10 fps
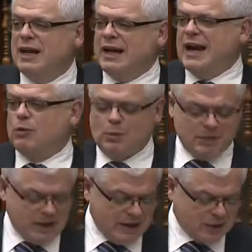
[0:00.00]
and I will
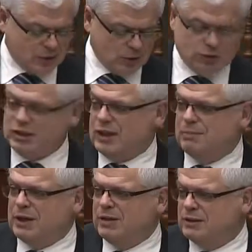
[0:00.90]
be introducing a
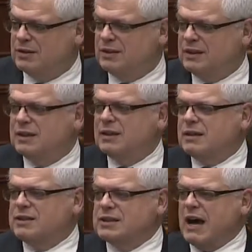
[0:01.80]
bill
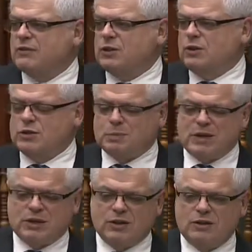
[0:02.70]
this afternoon,
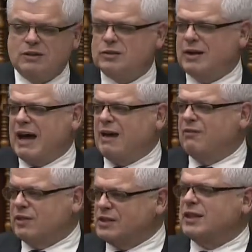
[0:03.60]
Speaker, to
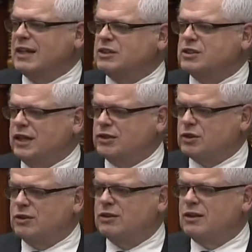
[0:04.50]
have this
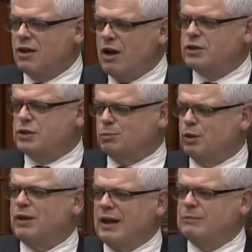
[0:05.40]
legislature also
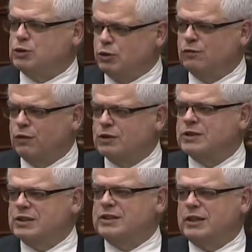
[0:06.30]
proclaim June
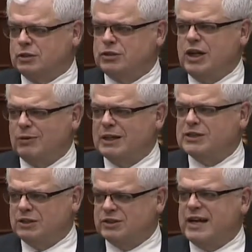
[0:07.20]
1st as
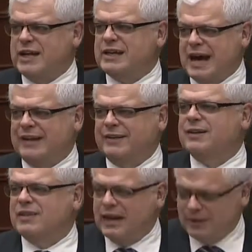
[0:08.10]
Intergenerational Day Canada.
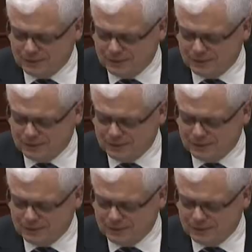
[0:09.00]
Thank